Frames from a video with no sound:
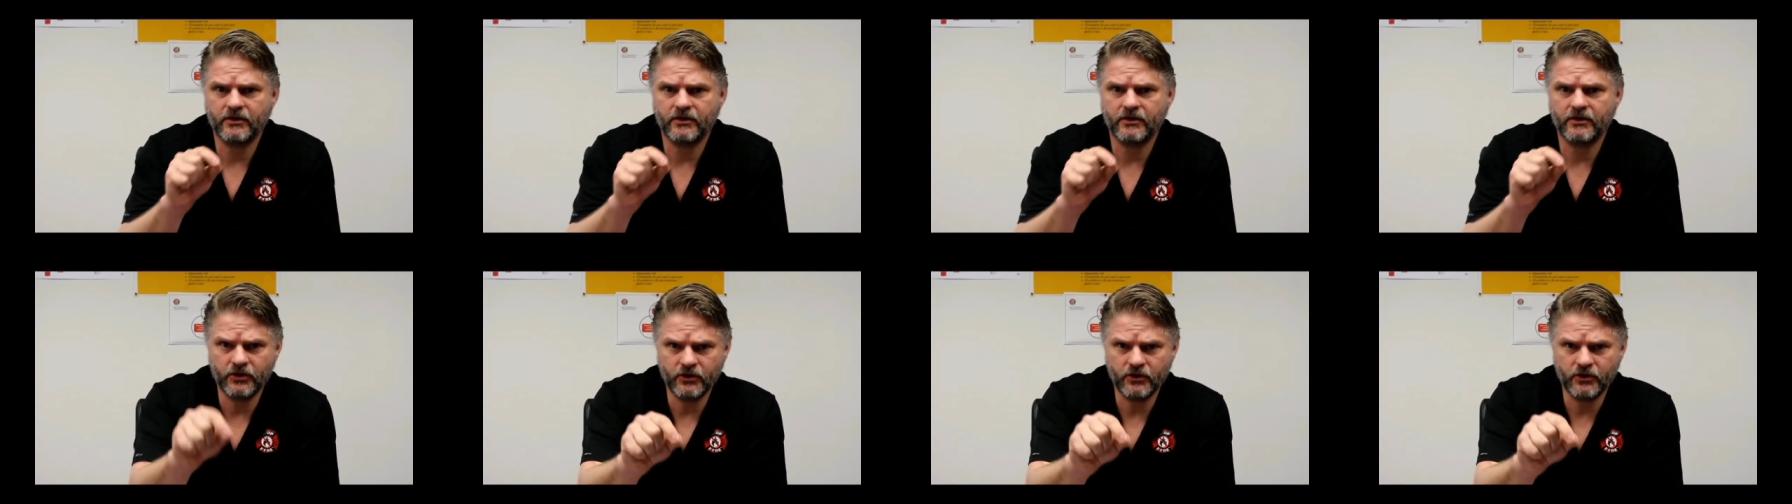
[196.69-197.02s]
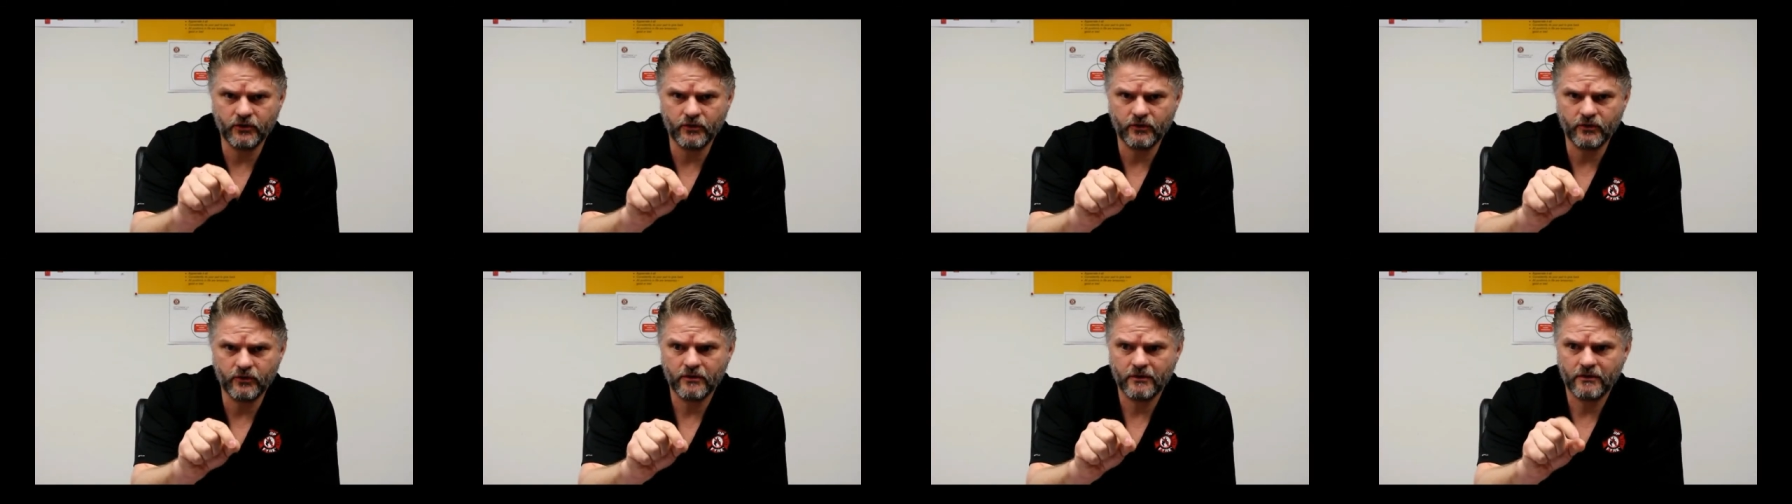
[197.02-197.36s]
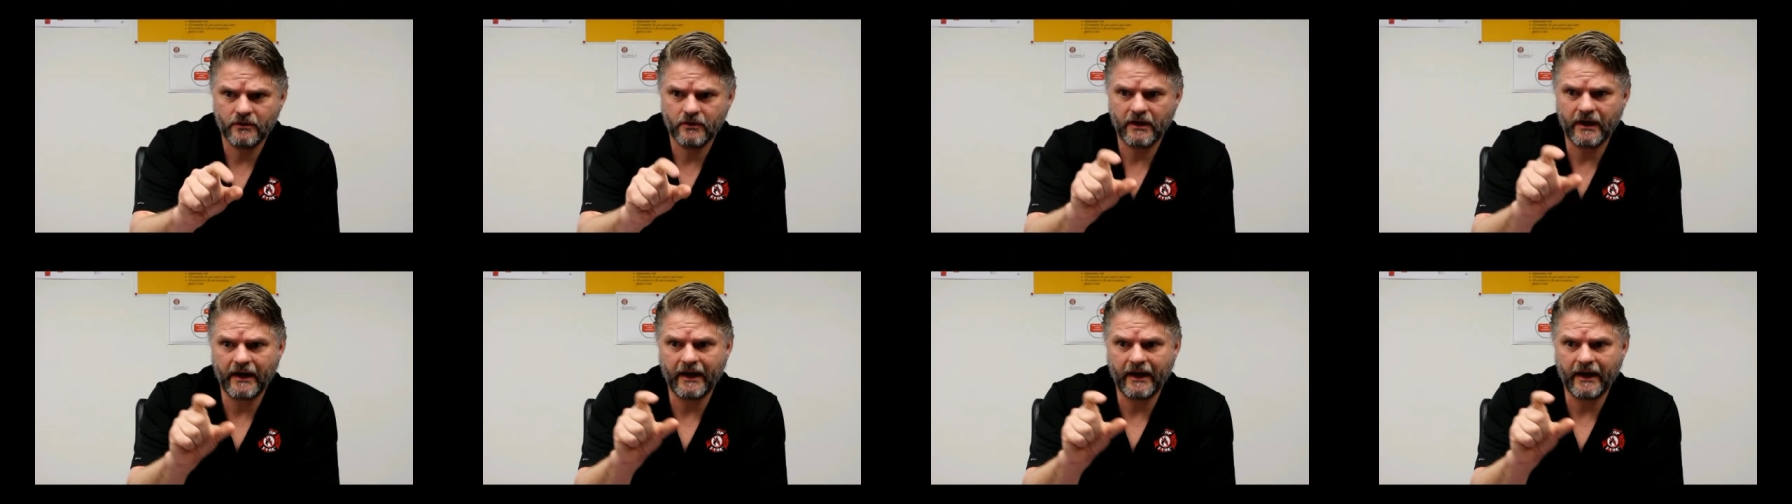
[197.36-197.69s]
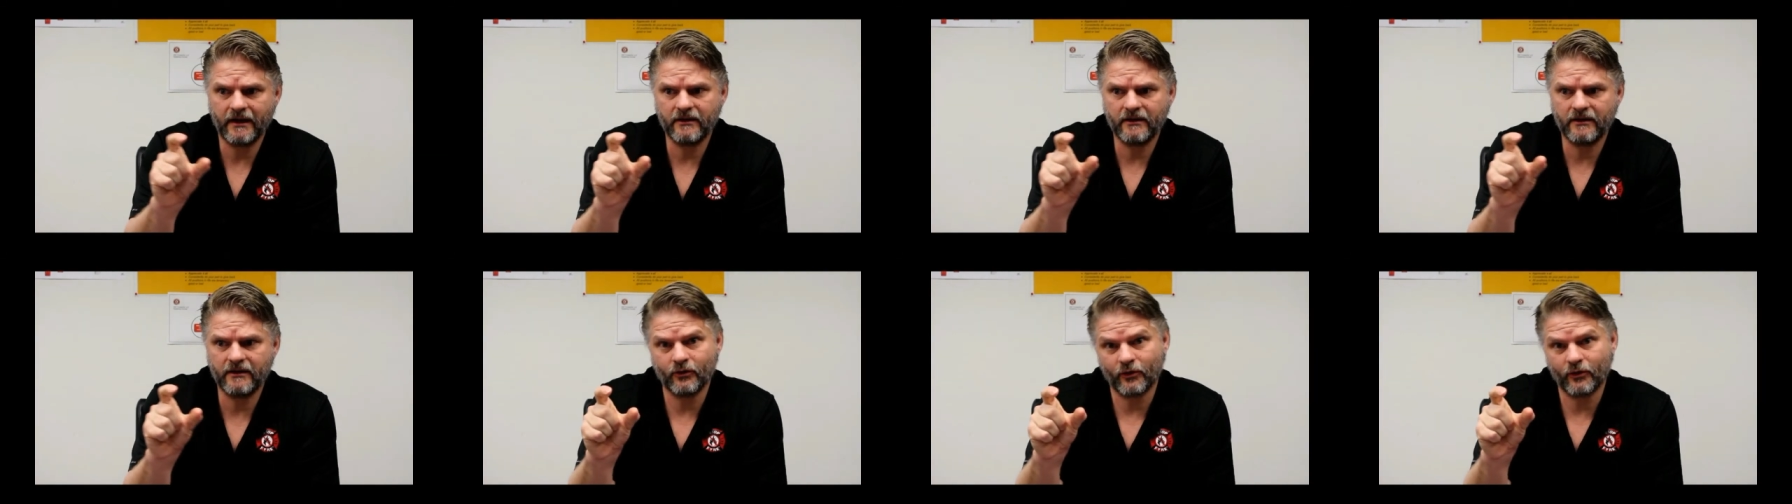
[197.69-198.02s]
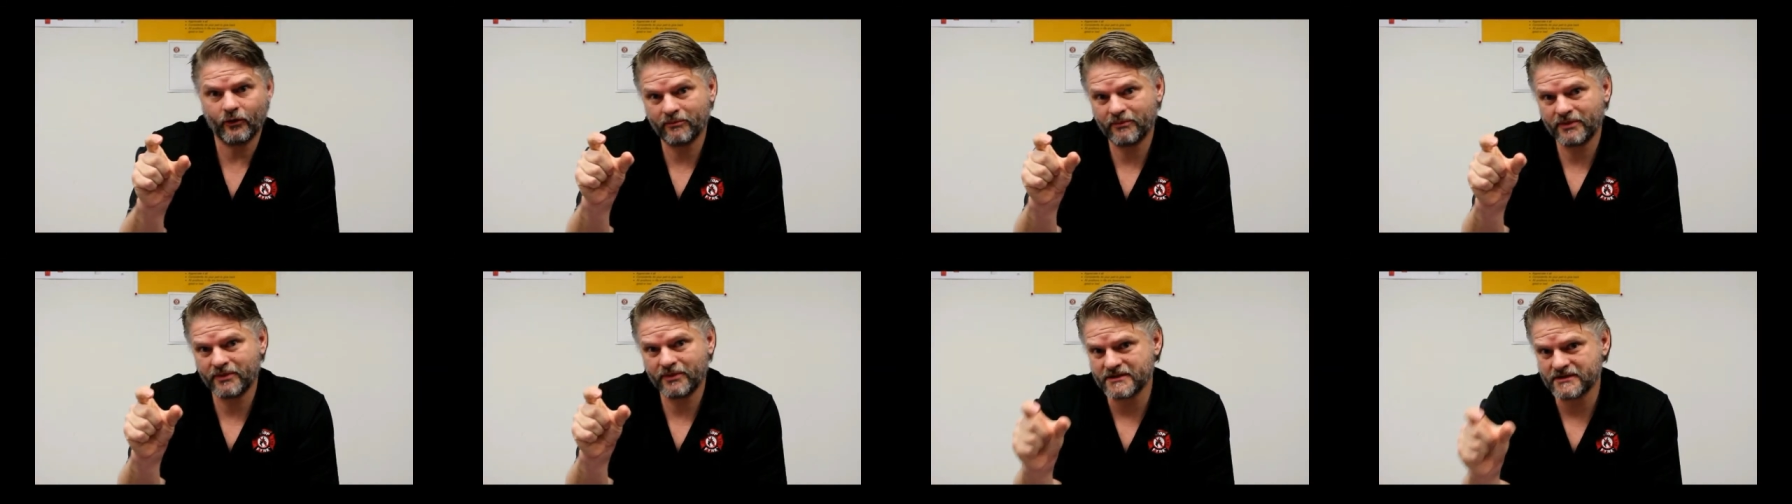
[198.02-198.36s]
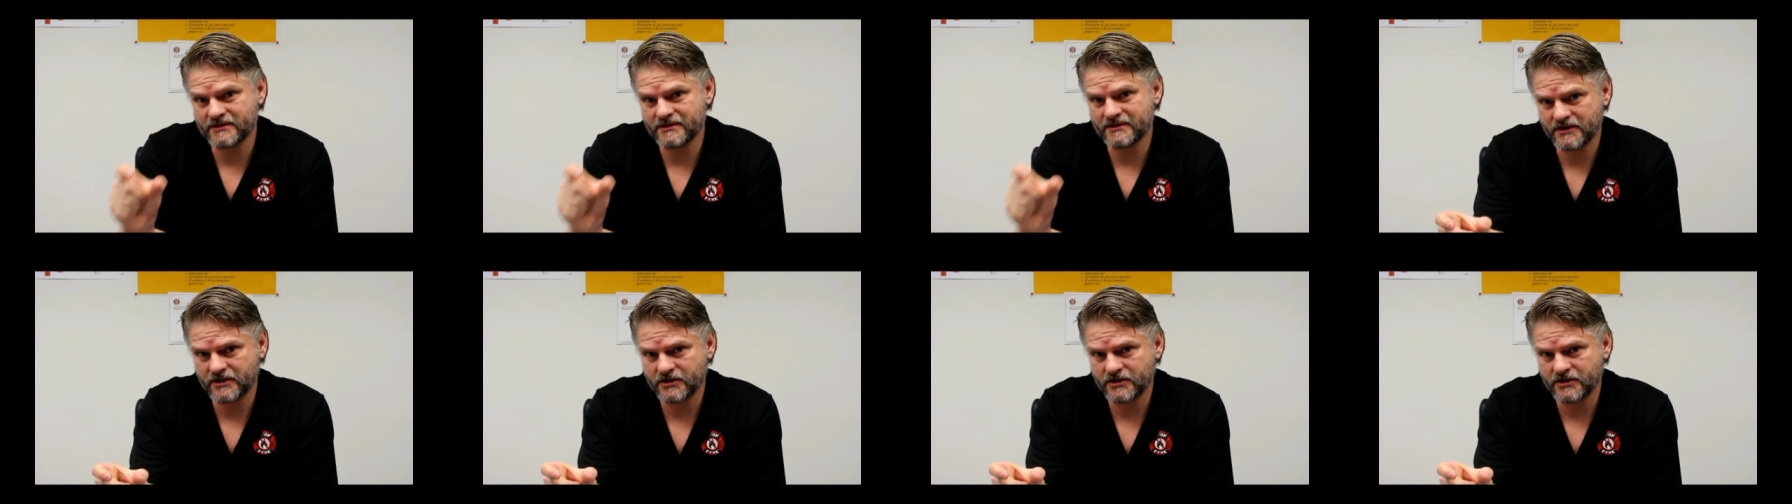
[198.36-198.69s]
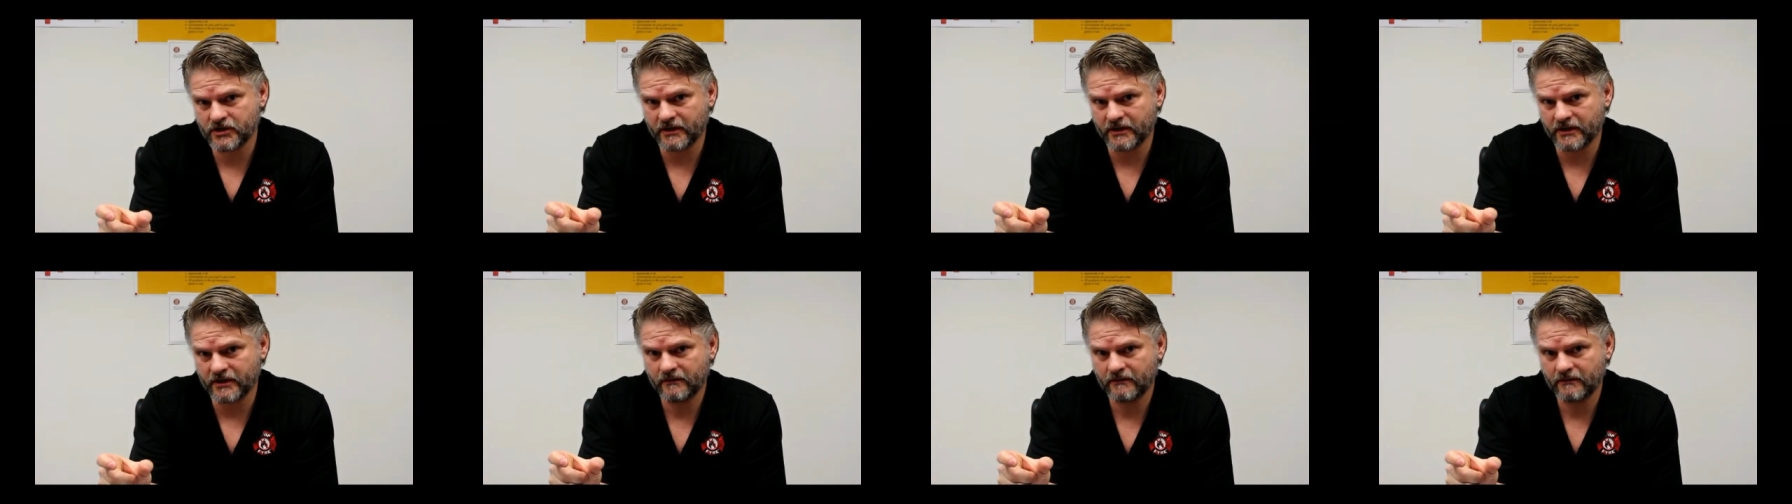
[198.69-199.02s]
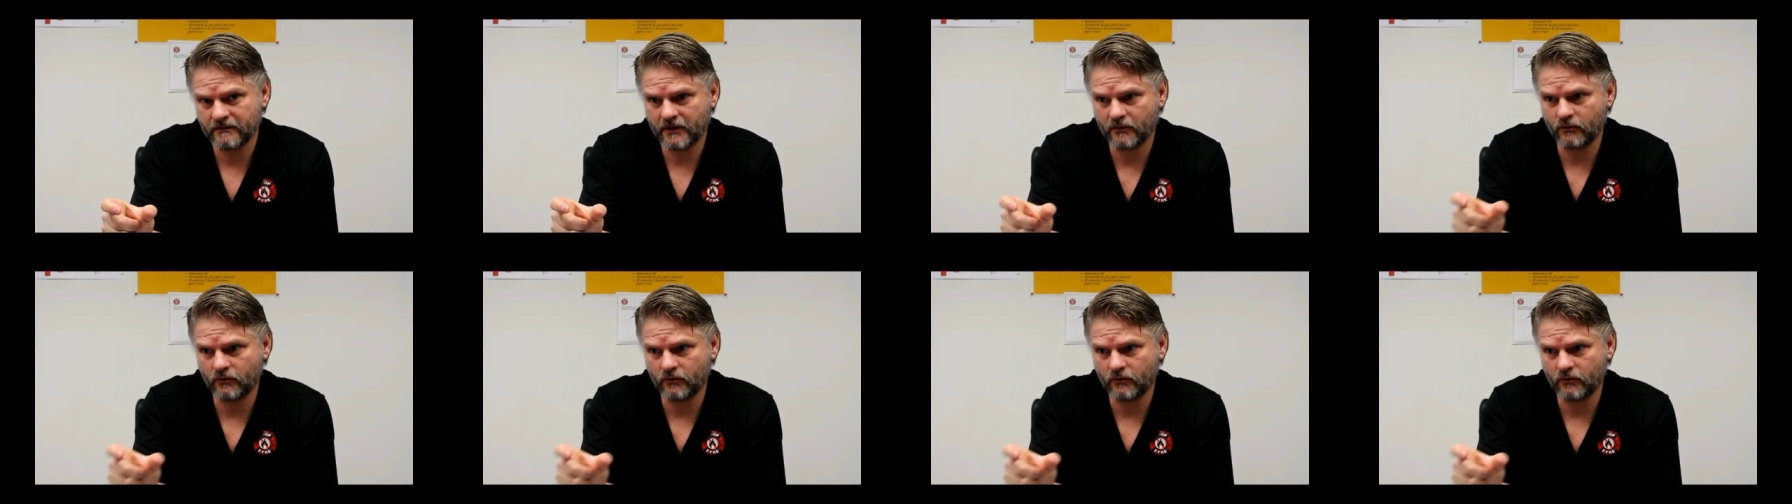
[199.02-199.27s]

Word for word: you and your position